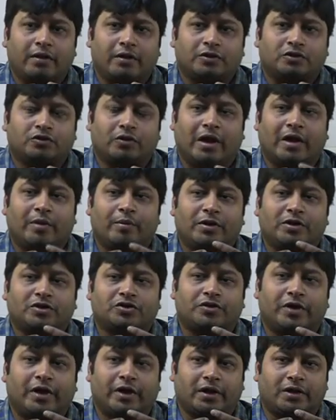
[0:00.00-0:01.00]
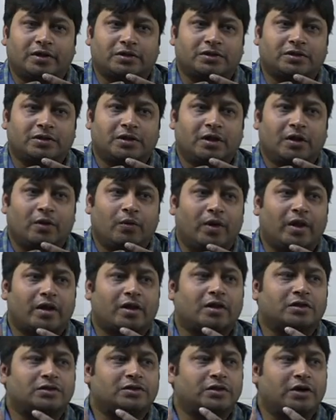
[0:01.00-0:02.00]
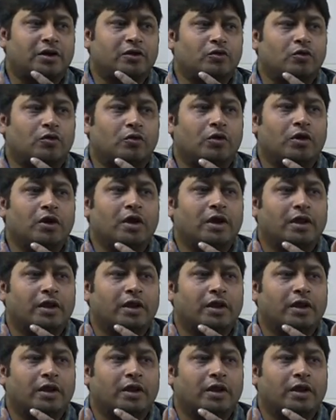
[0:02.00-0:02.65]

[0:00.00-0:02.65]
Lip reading: So administrators were considered who?